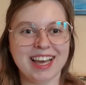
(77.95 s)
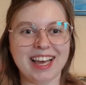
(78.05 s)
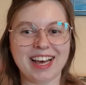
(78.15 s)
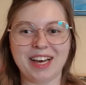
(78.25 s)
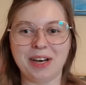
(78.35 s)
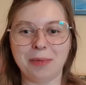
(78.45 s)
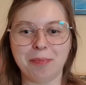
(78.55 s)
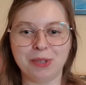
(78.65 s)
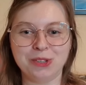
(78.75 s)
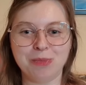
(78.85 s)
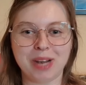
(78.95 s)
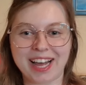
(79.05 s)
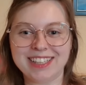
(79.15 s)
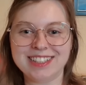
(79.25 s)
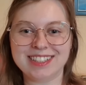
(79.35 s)
uh, potted
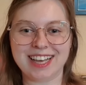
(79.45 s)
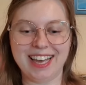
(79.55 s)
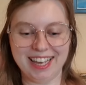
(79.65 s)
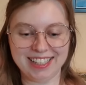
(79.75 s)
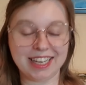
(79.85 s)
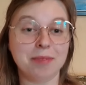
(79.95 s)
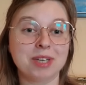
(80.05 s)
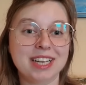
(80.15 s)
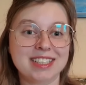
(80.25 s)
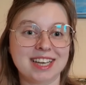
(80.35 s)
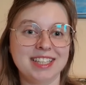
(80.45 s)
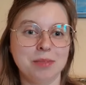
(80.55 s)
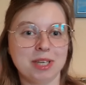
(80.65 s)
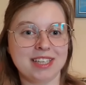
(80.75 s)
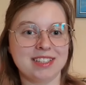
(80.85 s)
plants and I'm really
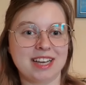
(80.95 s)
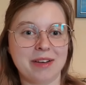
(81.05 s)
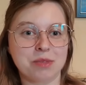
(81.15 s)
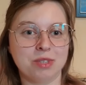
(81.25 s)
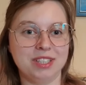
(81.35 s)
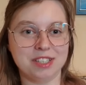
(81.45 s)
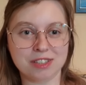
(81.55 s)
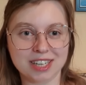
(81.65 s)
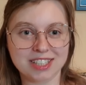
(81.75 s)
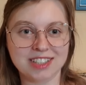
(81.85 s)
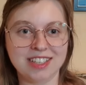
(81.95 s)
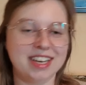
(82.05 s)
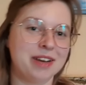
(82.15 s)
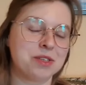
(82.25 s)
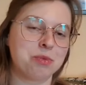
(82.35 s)
excited because it comes with instruction, it
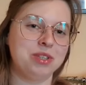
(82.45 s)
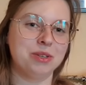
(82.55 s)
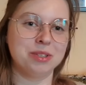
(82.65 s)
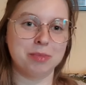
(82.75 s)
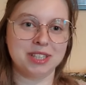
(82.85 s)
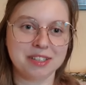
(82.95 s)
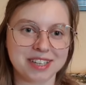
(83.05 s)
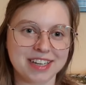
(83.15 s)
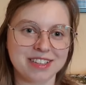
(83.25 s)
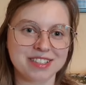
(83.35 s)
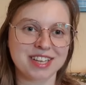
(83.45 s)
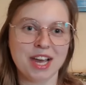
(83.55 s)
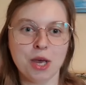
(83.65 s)
comes with all the materials,